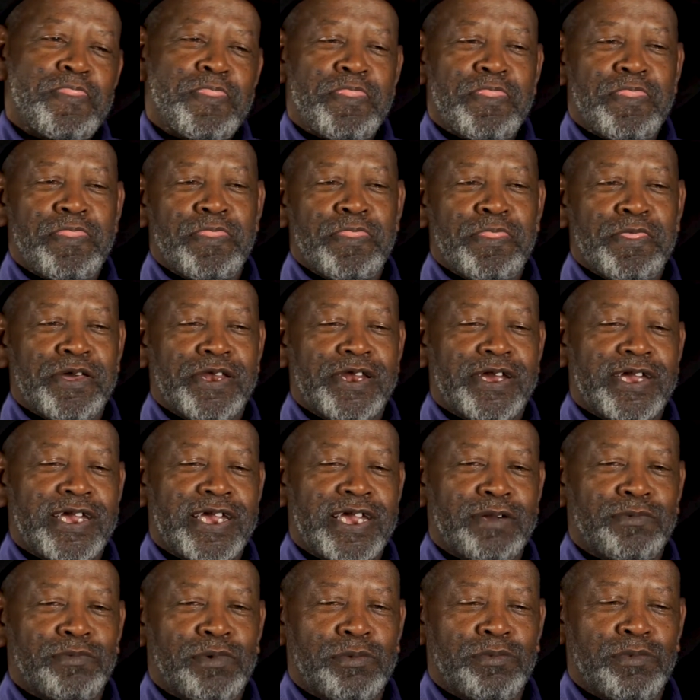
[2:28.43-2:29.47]
But I
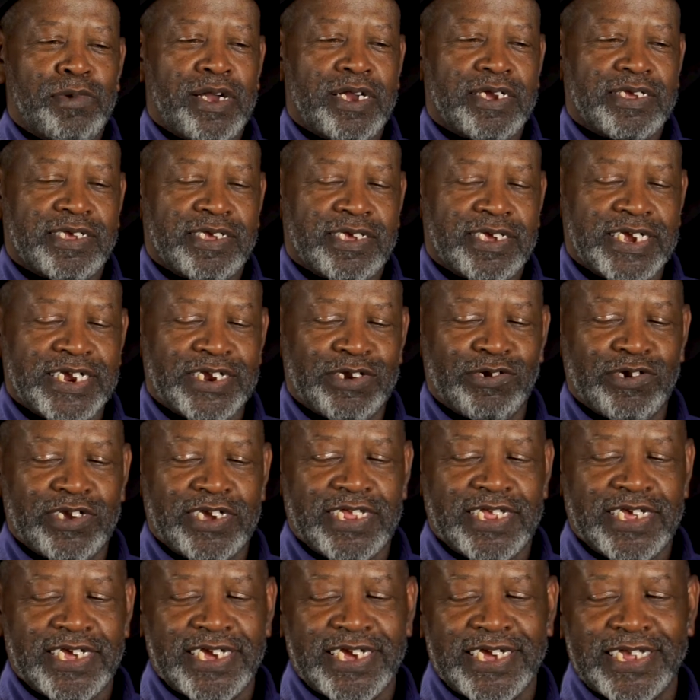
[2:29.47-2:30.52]
had my master's
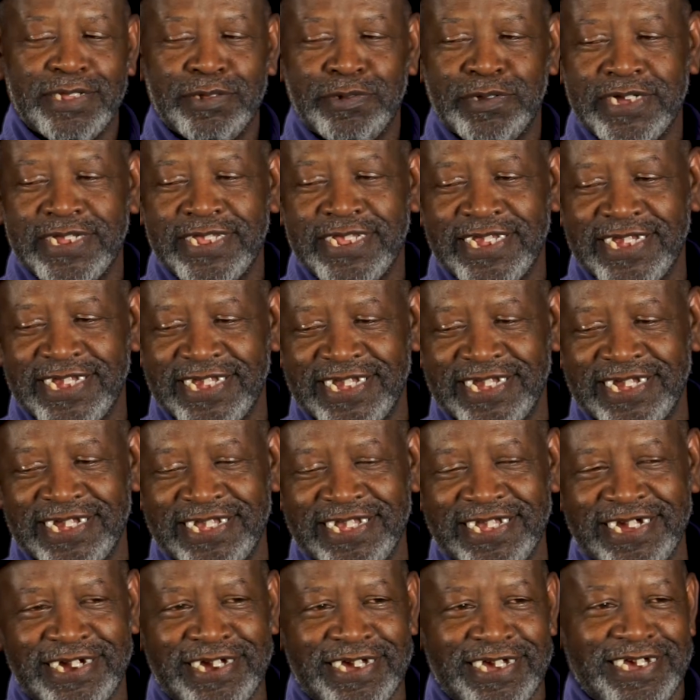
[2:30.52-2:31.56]
degree then, but
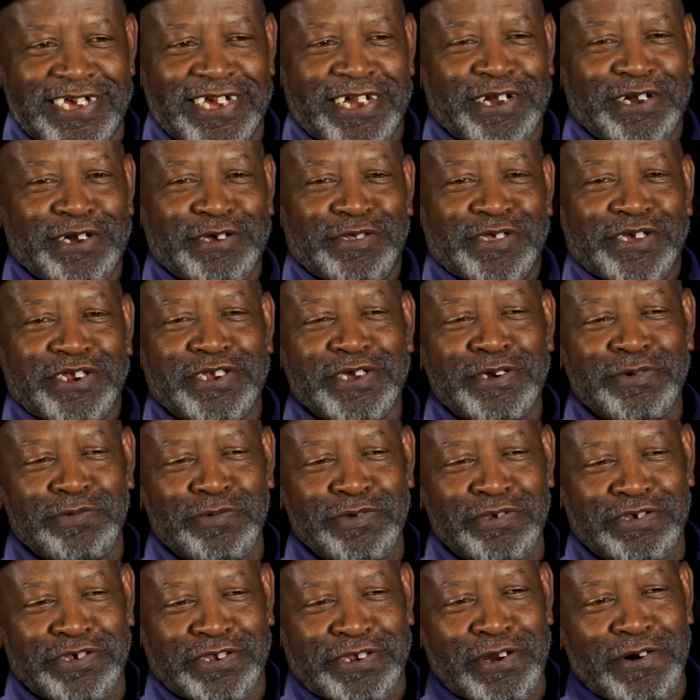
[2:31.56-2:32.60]
it was a
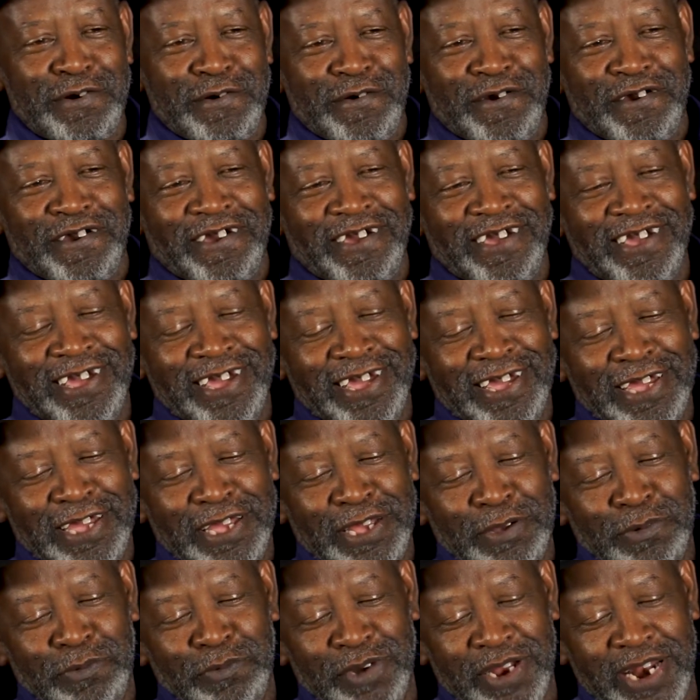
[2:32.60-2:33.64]
different story.
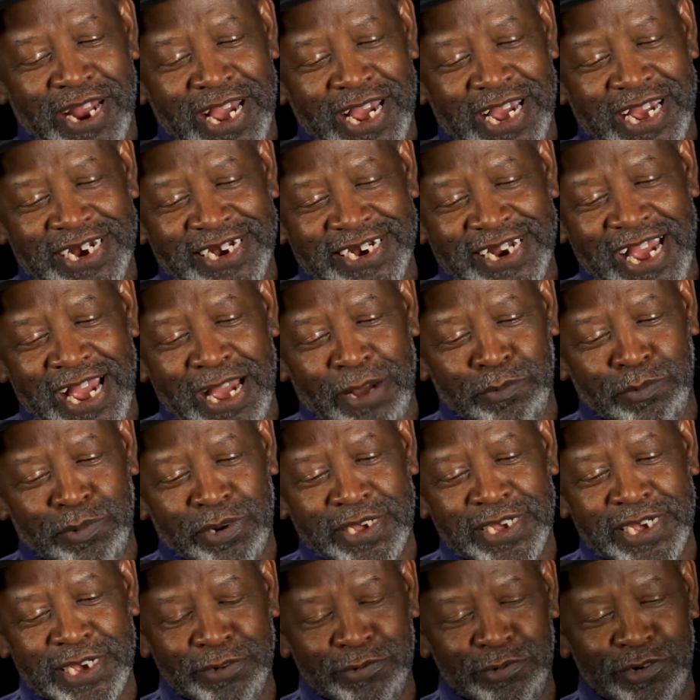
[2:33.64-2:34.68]
But I
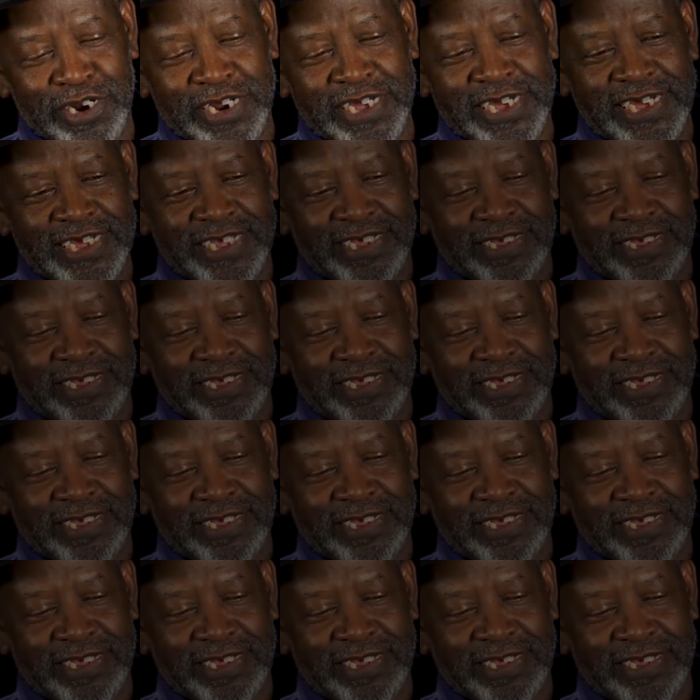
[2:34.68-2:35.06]
believe what he